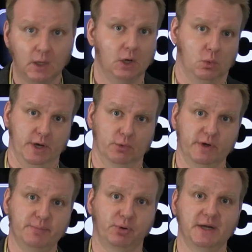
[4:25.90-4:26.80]
We are
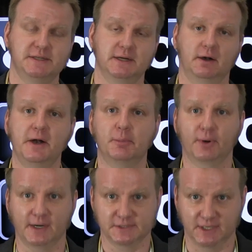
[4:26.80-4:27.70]
repricing our
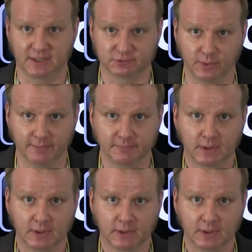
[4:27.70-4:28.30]
enterprise software.